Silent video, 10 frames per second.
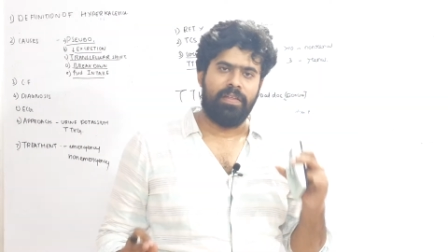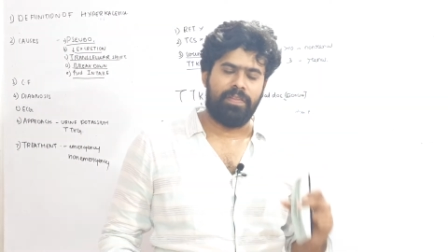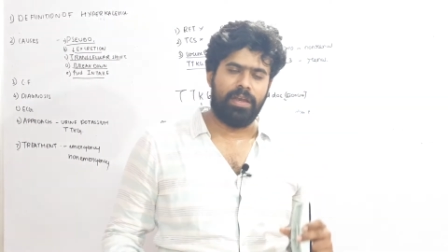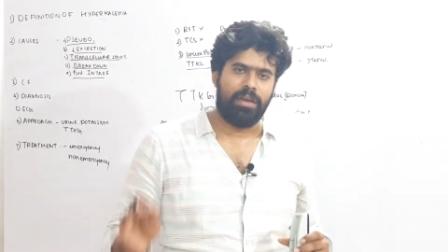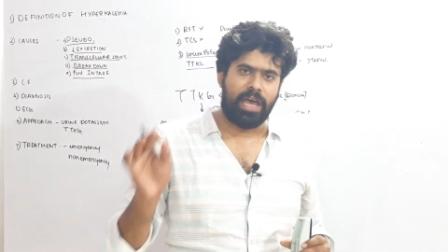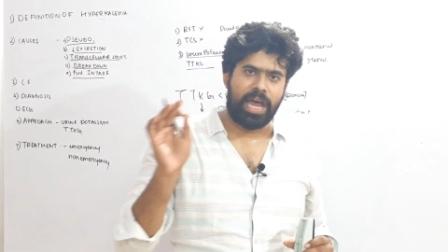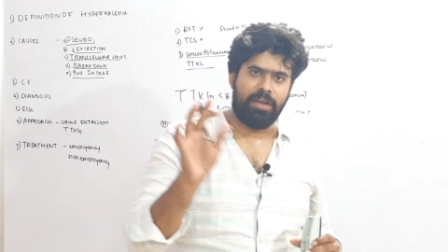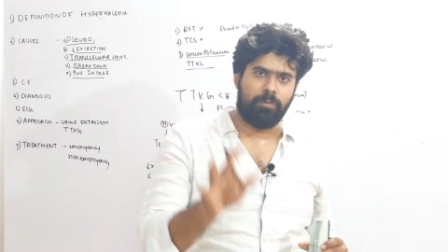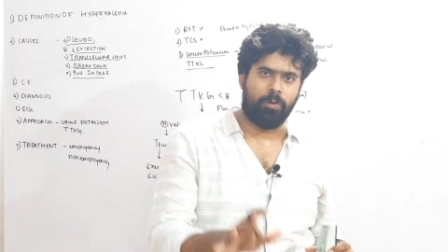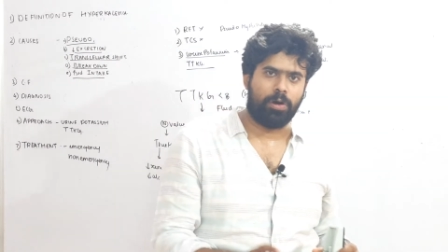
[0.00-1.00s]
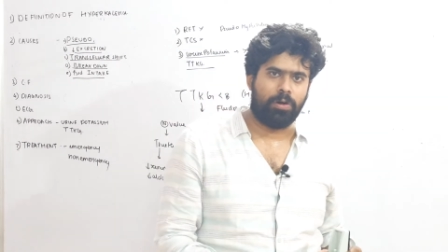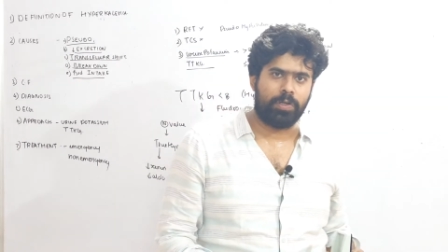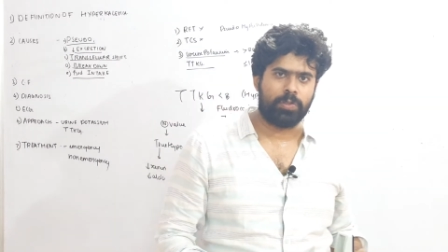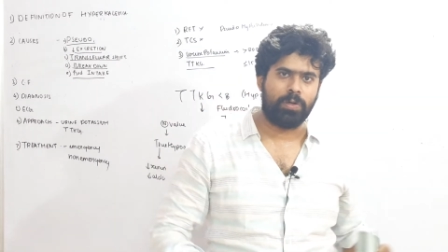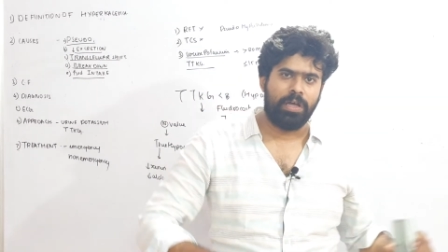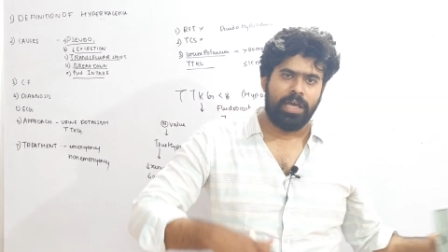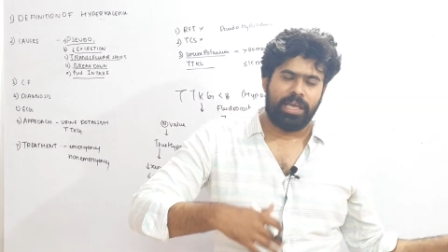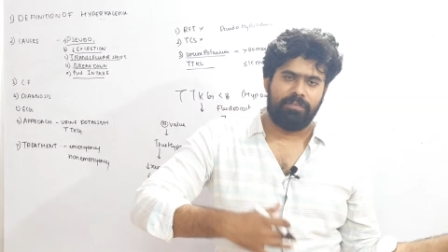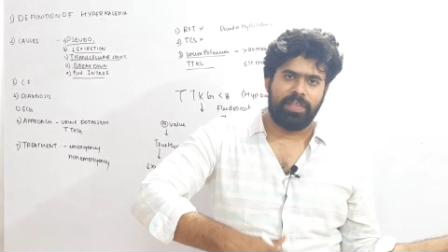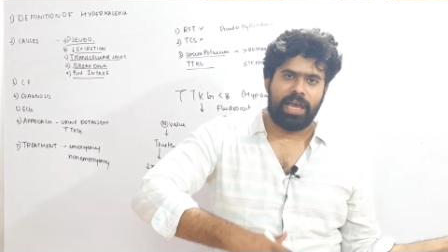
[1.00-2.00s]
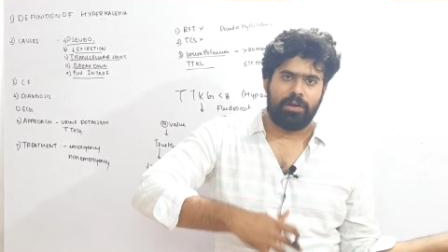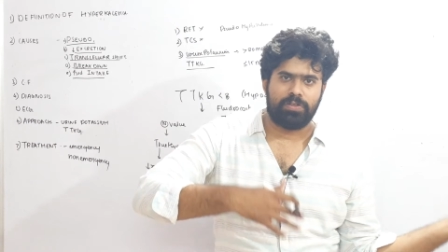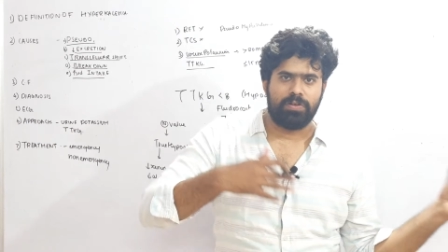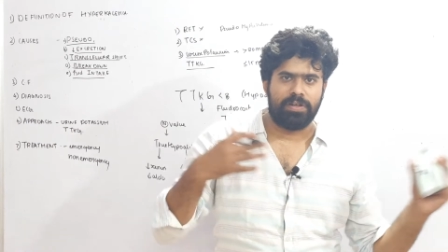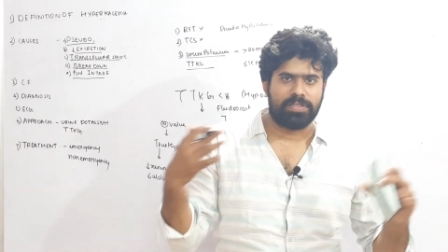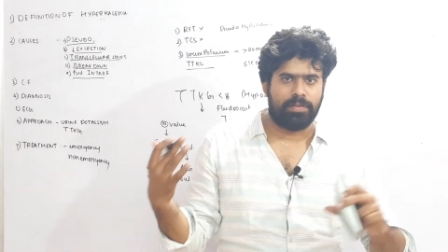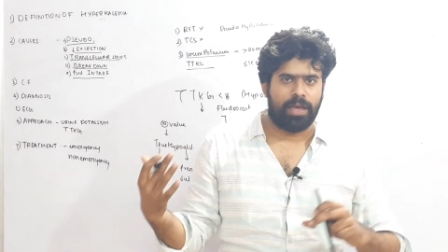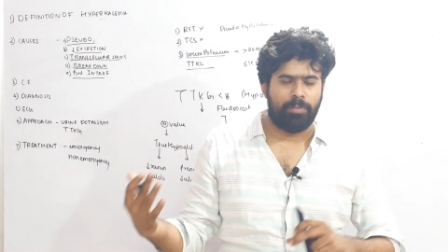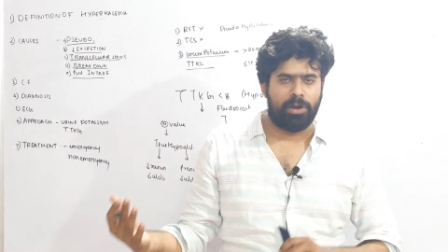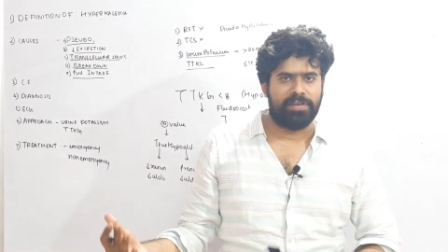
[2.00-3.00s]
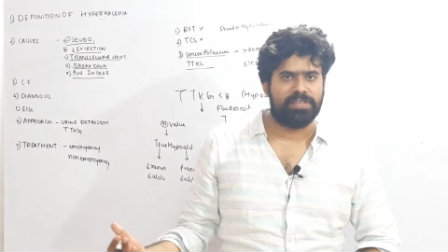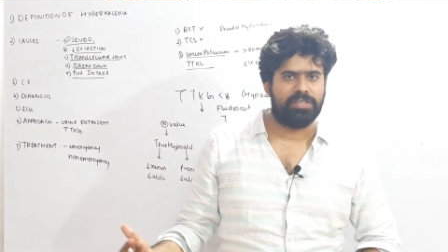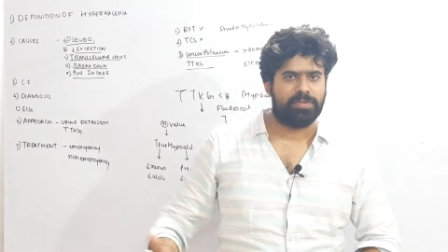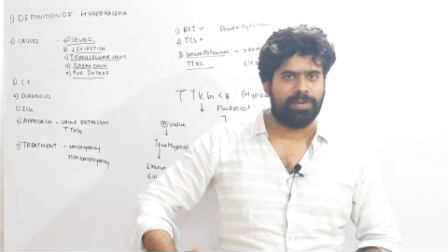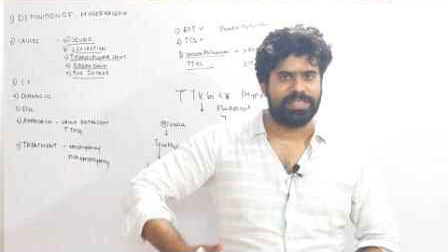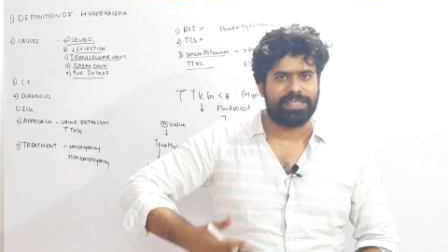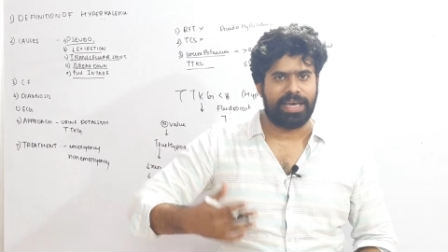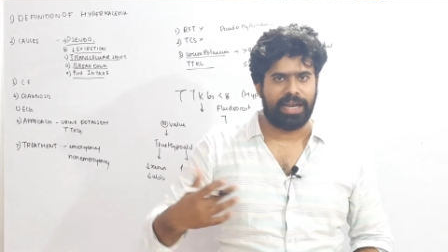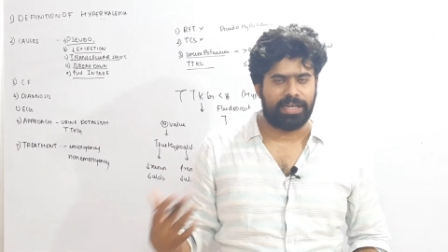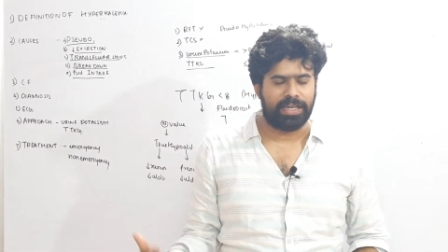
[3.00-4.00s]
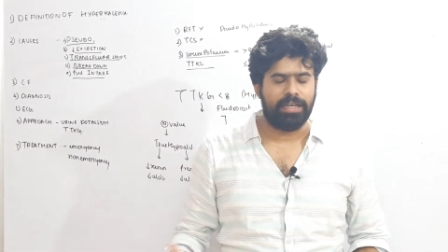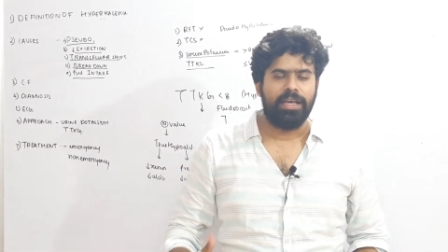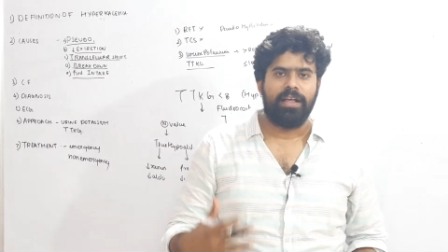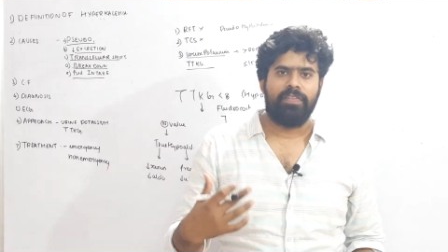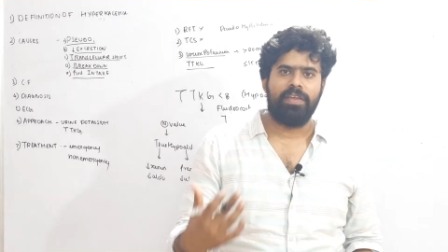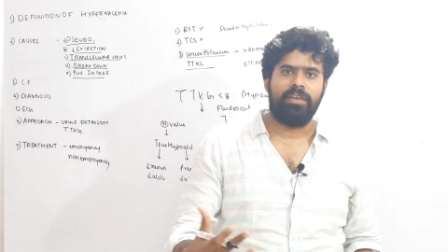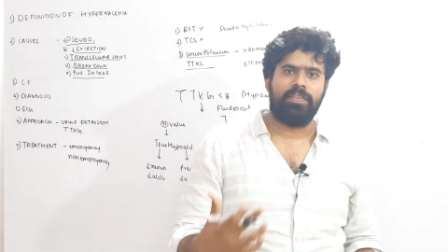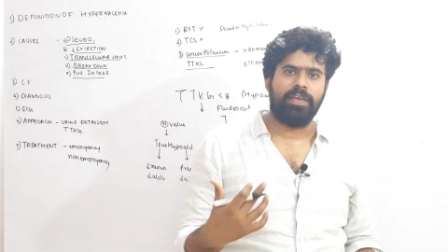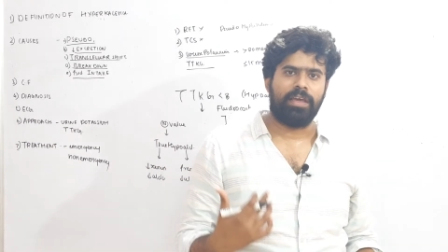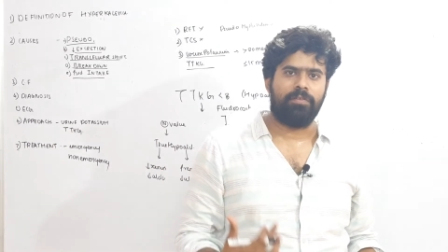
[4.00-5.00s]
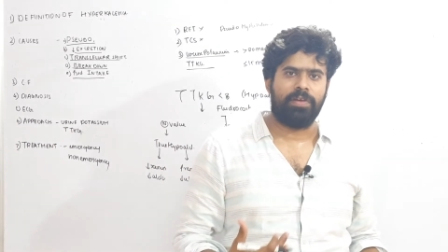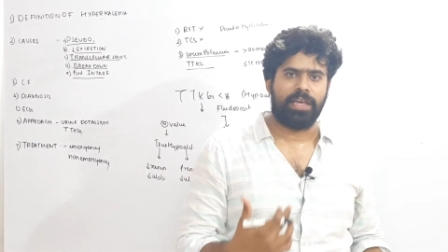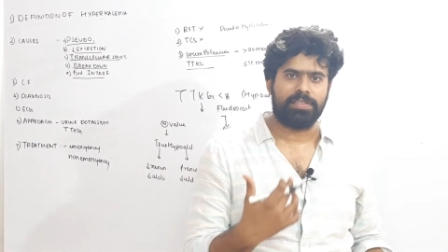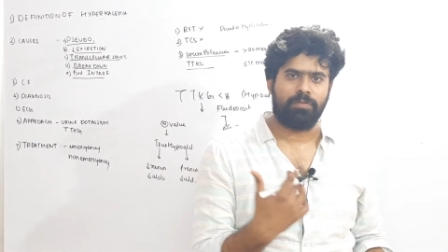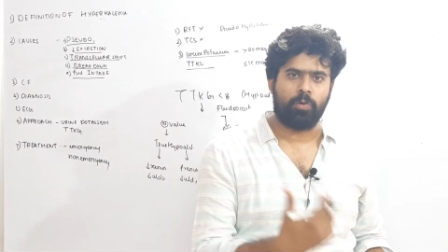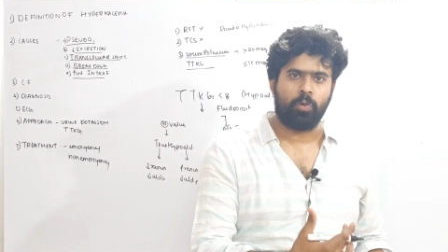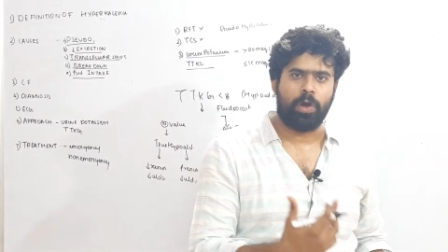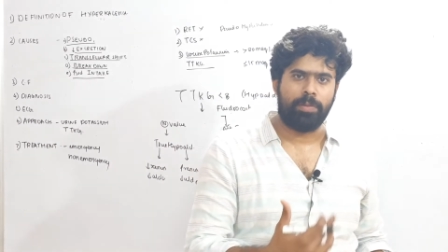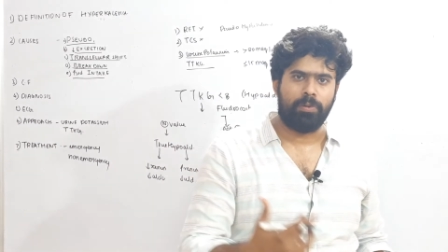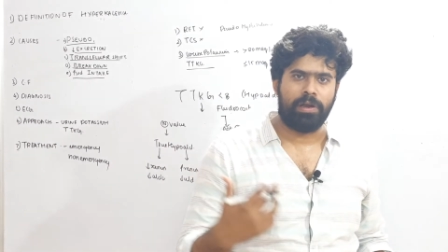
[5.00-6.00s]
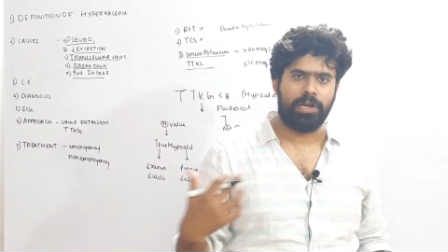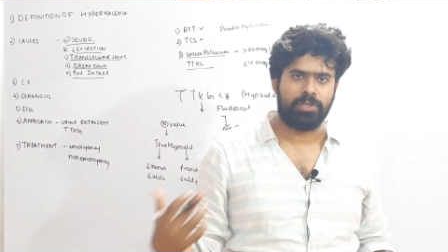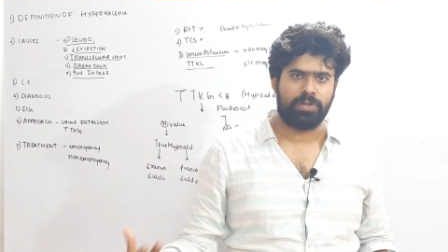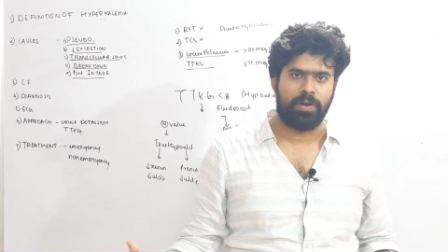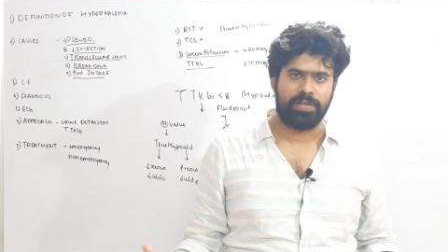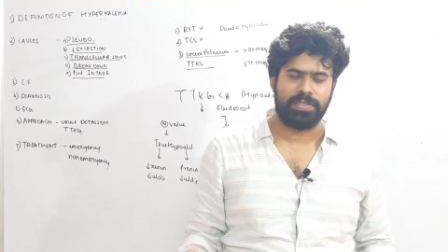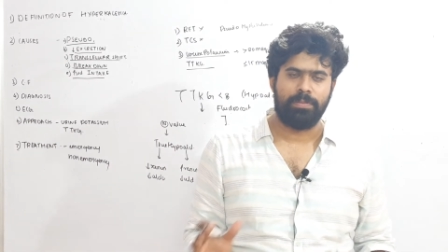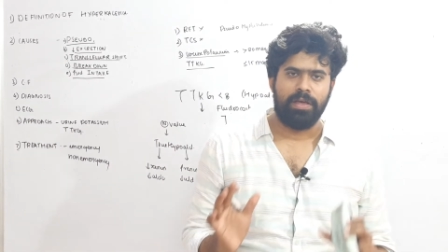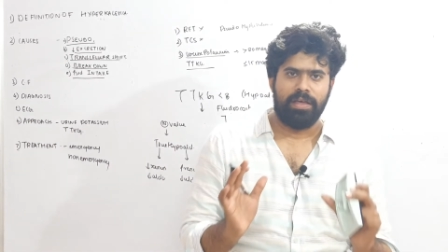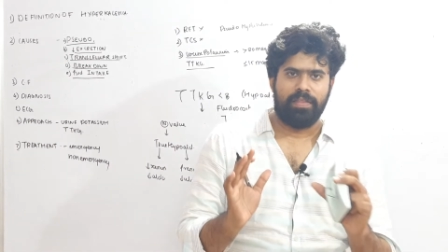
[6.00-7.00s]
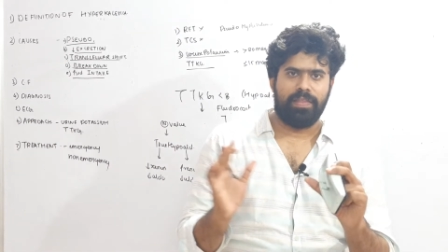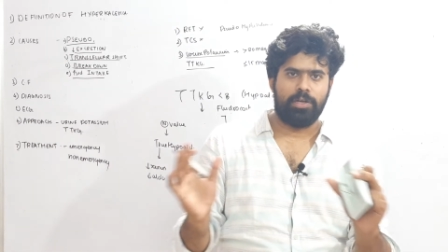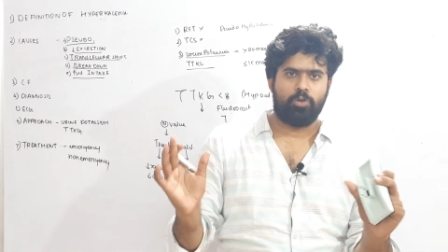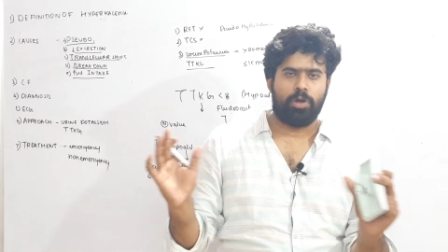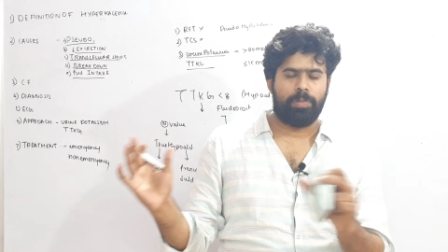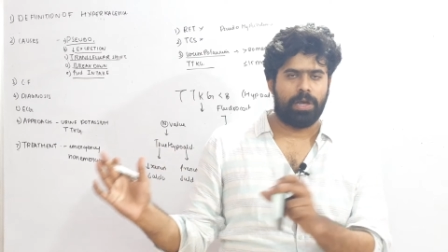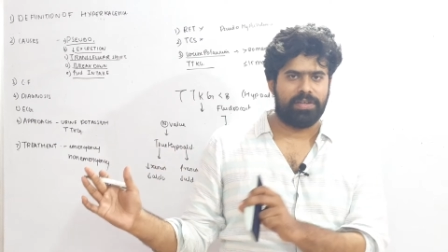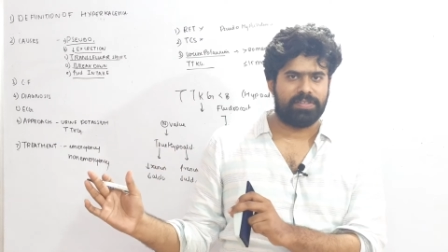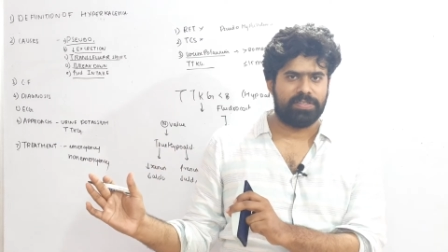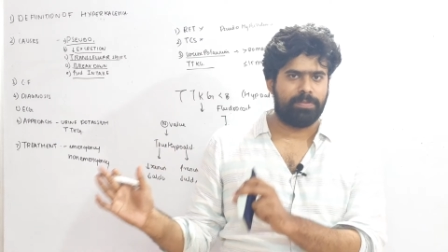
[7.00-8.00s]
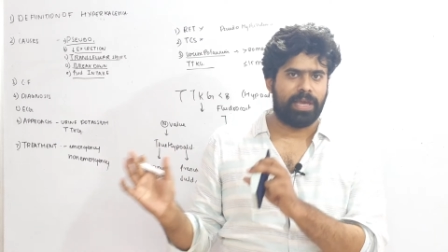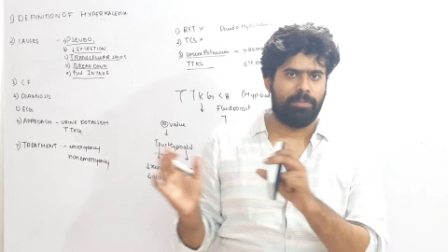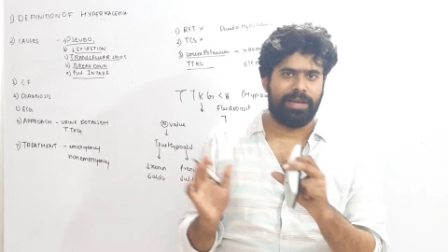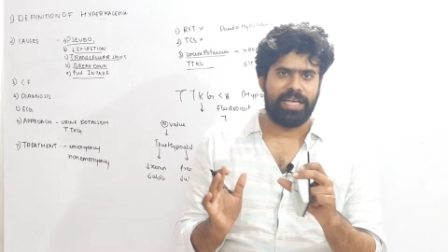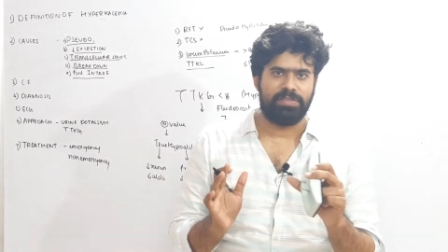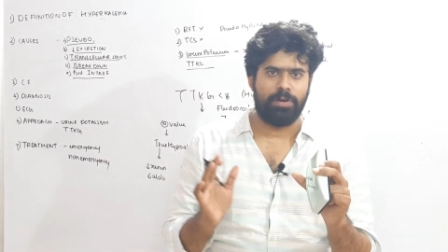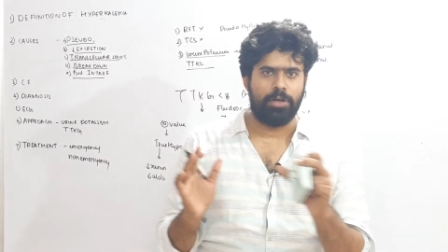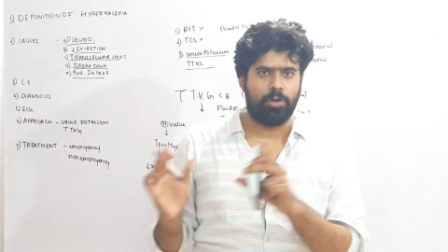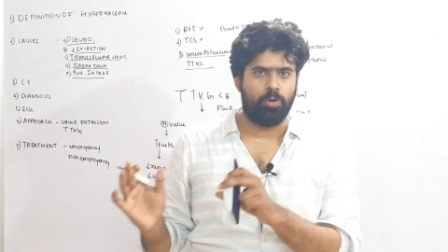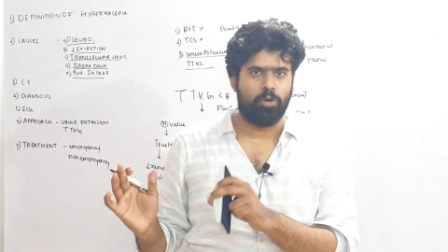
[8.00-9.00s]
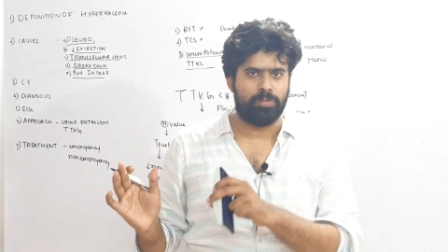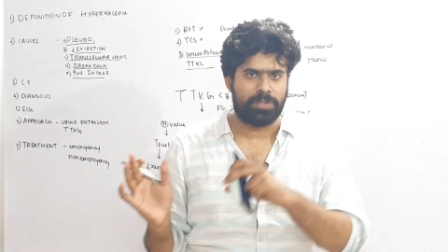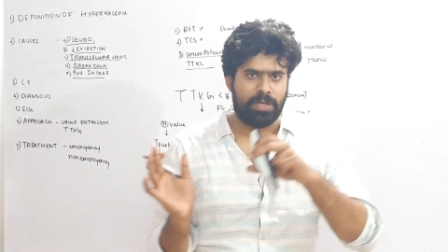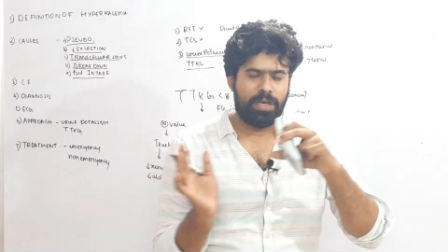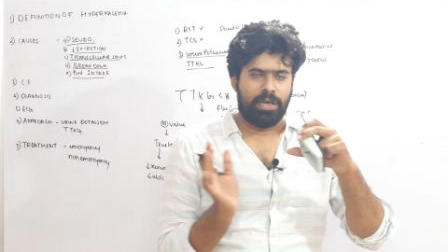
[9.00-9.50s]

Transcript: Then add fluorocortisone. If the hypoaldosteronism gets corrected, then think of in case of true hypoaldosteronism. Then true hypoaldosteronism can be classified into two groups.